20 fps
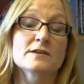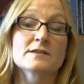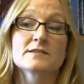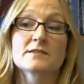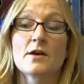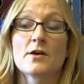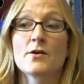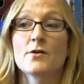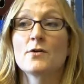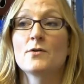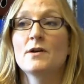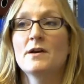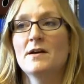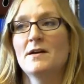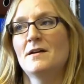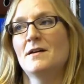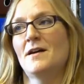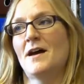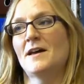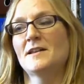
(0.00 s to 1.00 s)
So
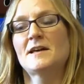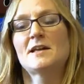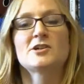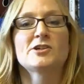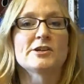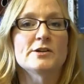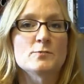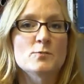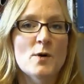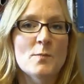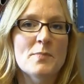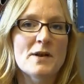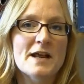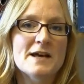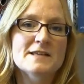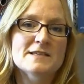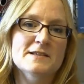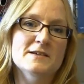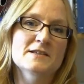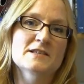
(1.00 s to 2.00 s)
analogy in one
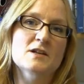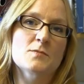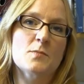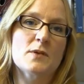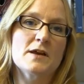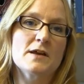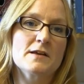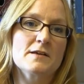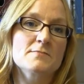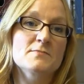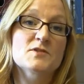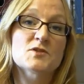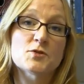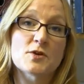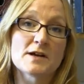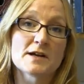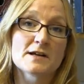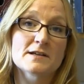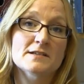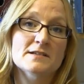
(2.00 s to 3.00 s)
place needs to be
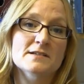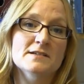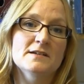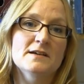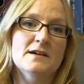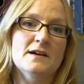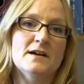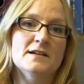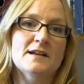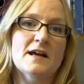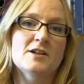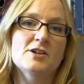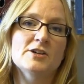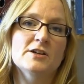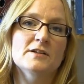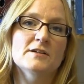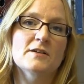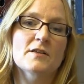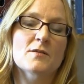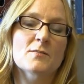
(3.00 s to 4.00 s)
strict, analogy
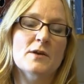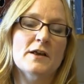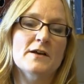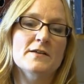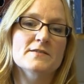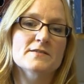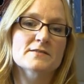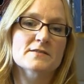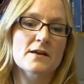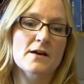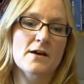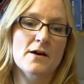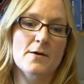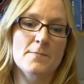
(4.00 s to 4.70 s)
in another place